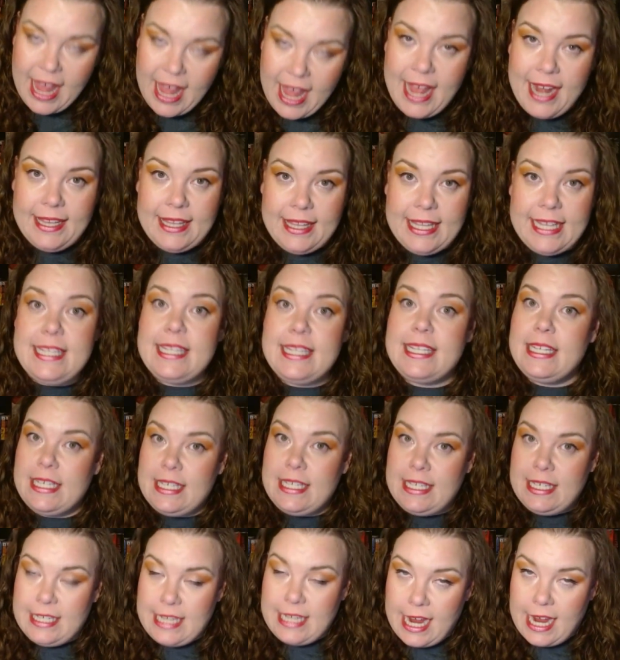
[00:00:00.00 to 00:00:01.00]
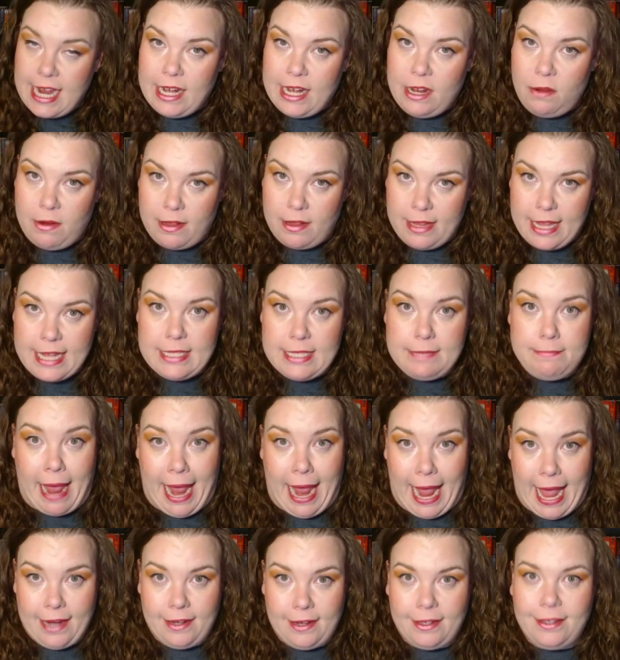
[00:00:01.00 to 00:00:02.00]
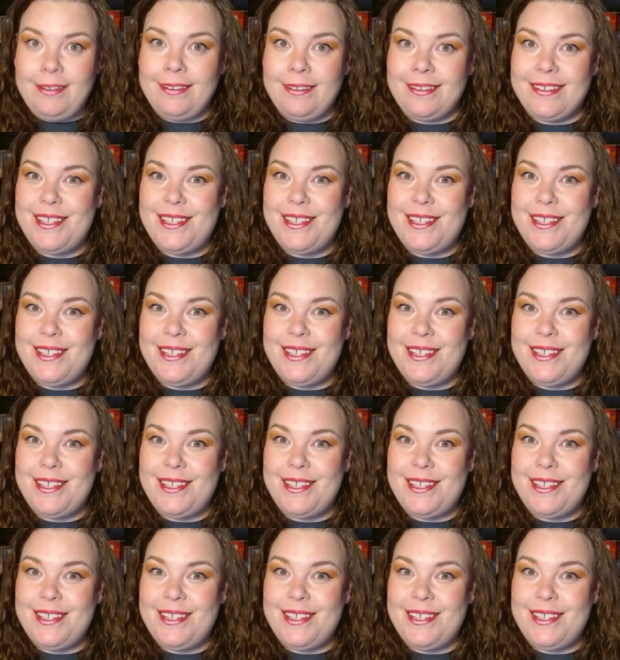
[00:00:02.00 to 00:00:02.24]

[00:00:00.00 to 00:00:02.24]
And this is a society where that's bad.